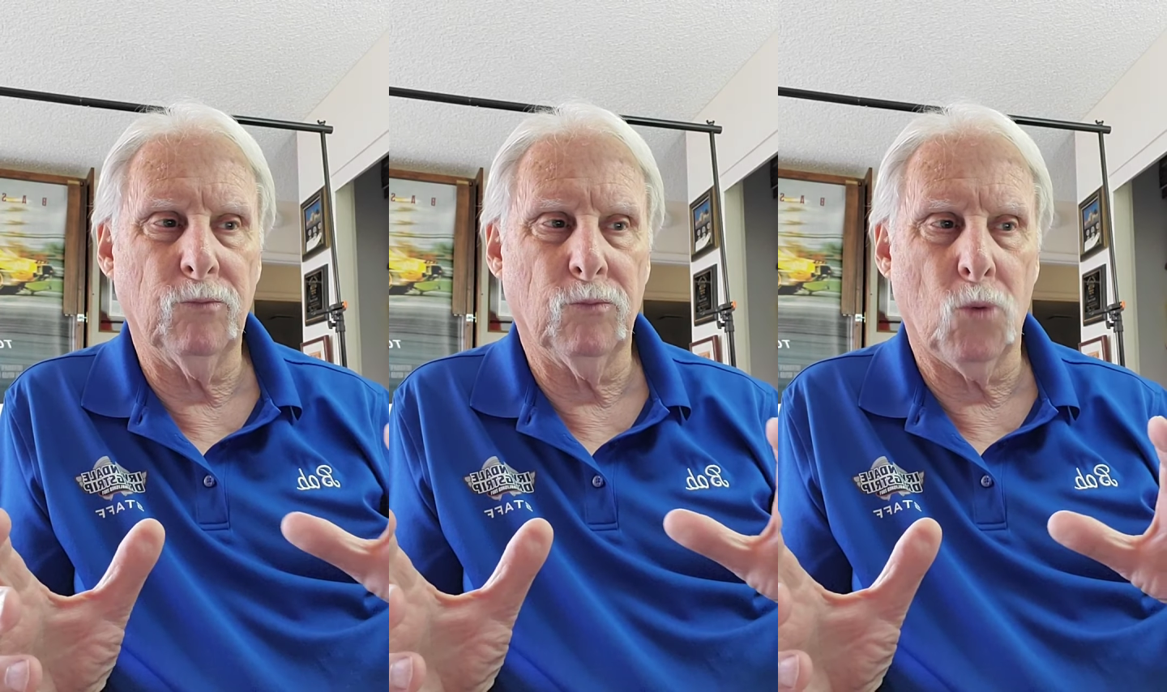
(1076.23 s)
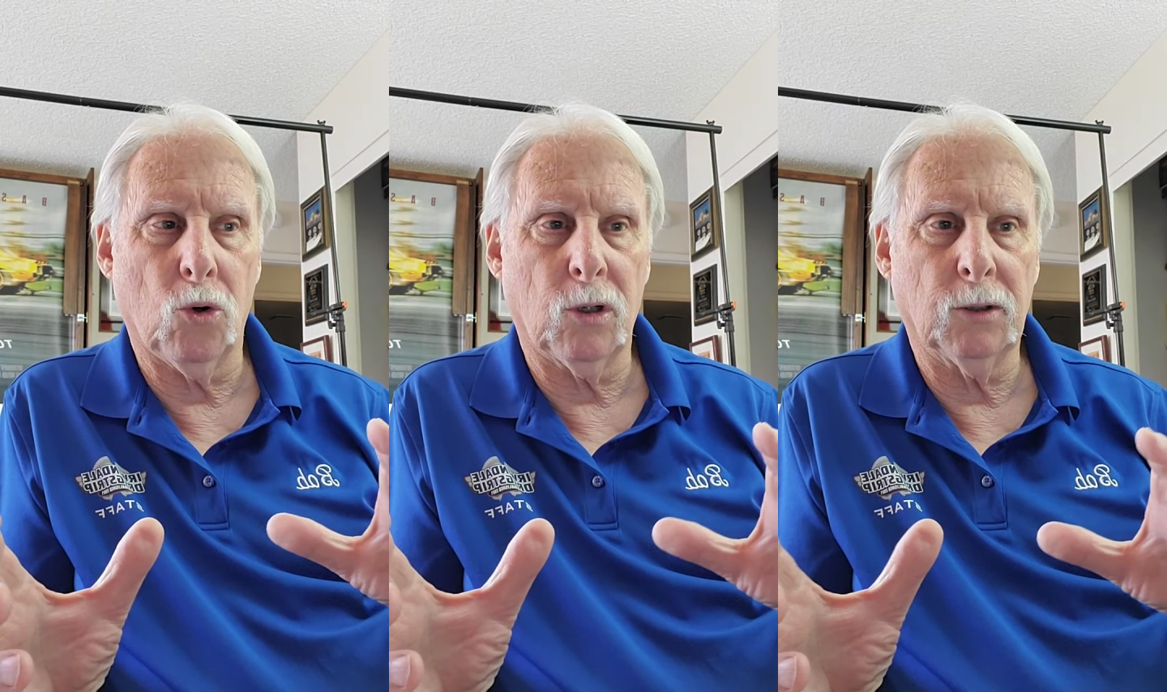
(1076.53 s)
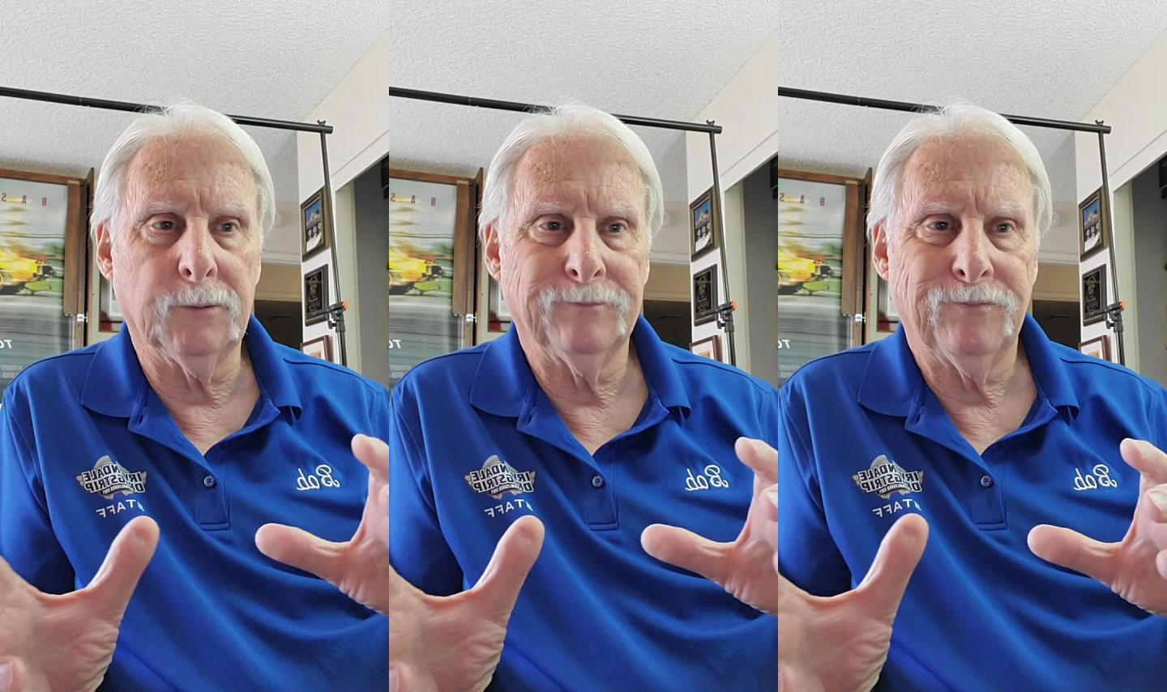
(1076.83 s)

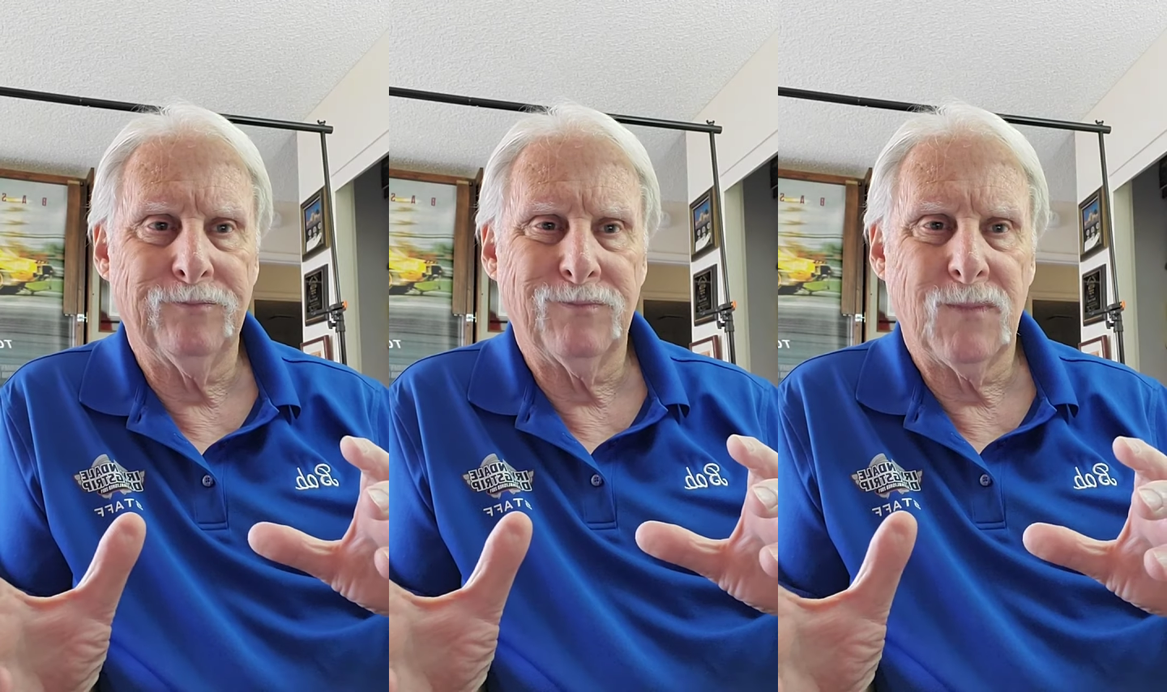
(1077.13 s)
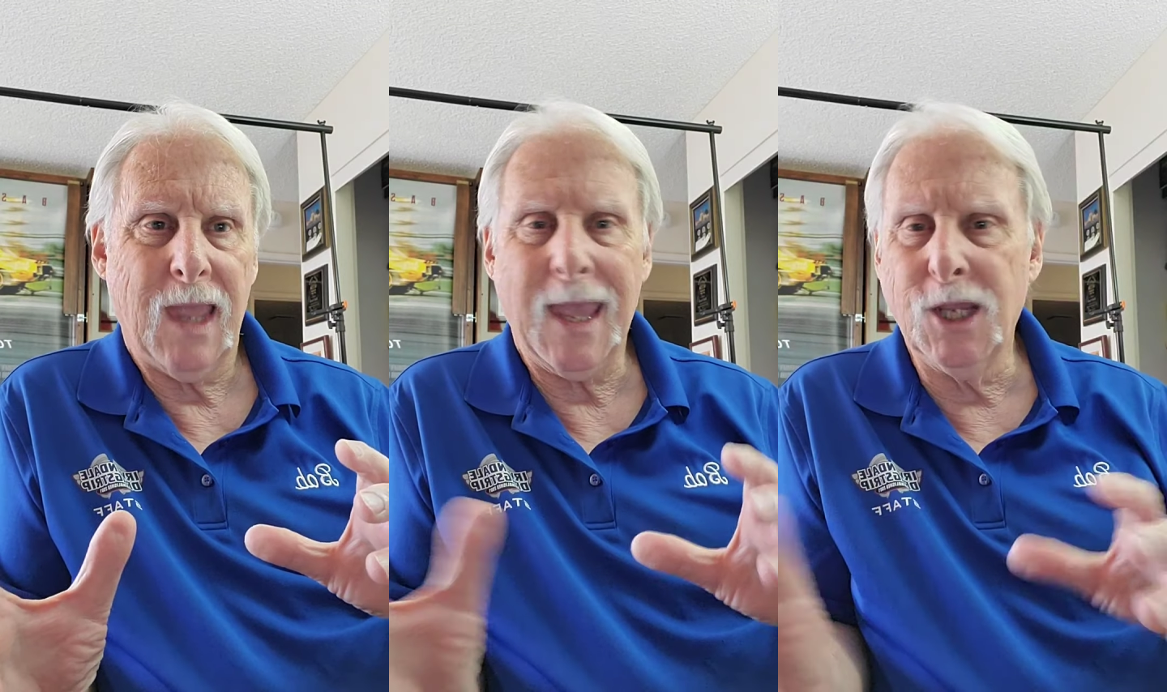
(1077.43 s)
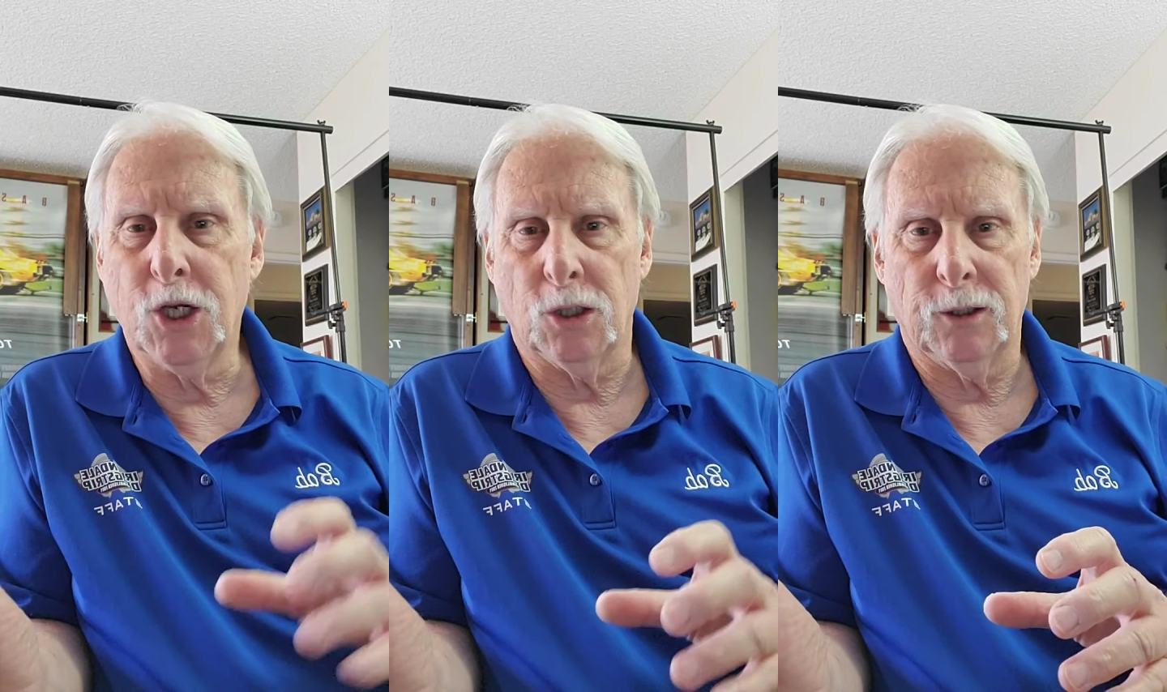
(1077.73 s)
more
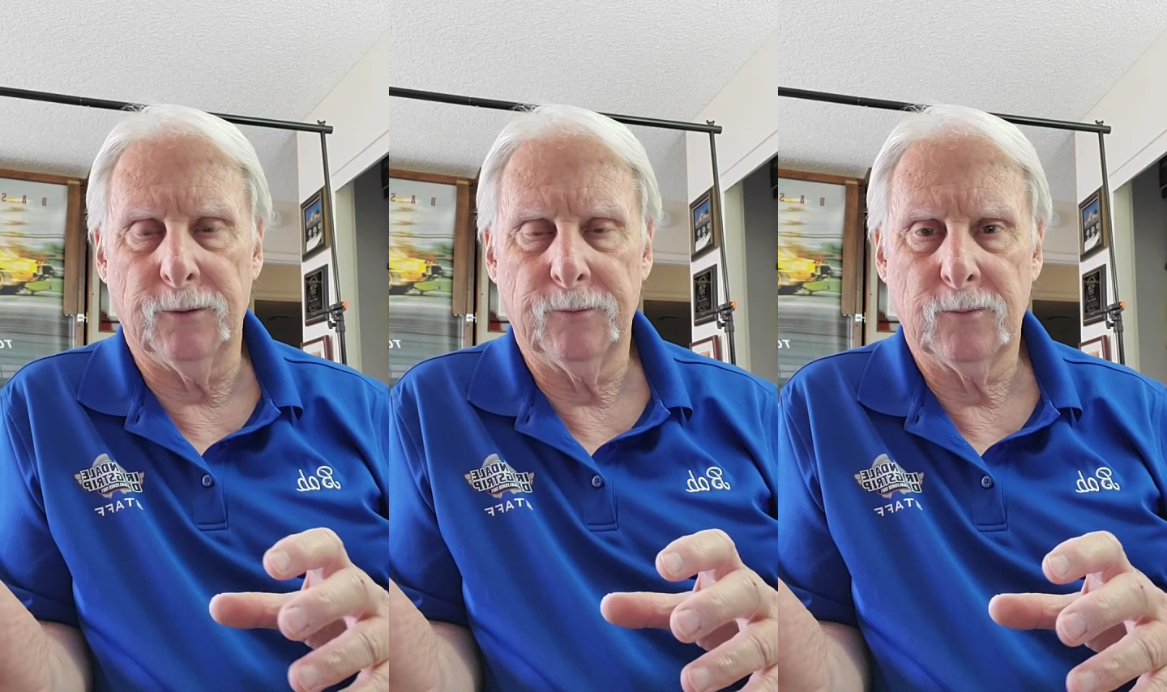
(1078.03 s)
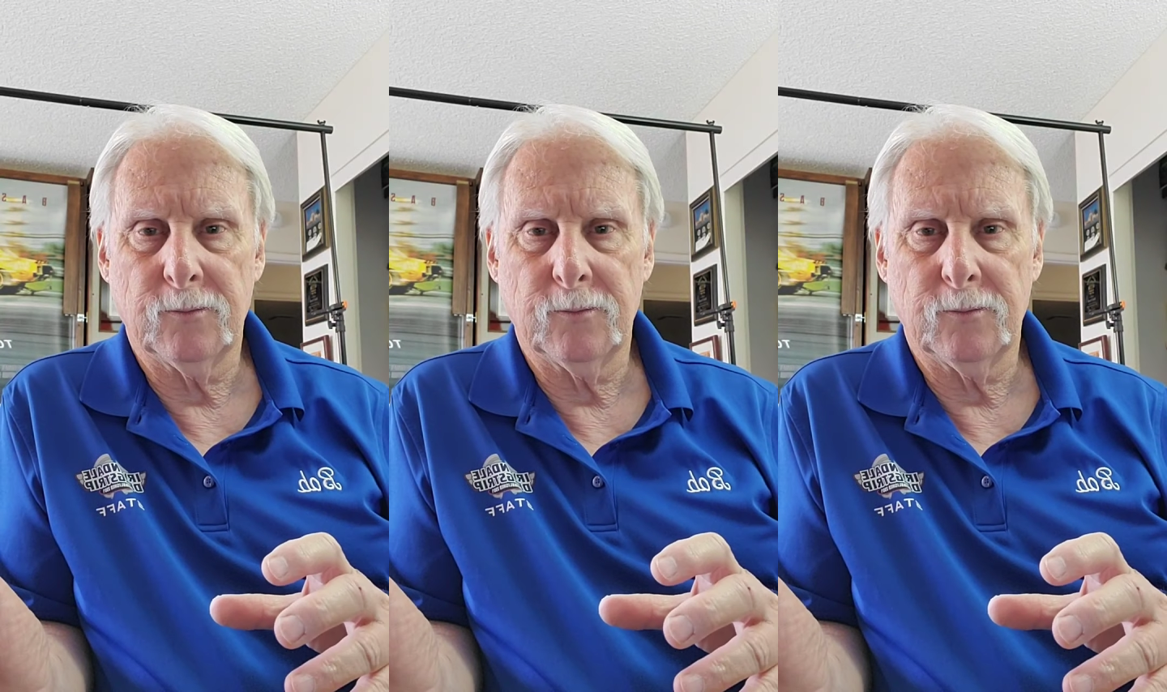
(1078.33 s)
angular,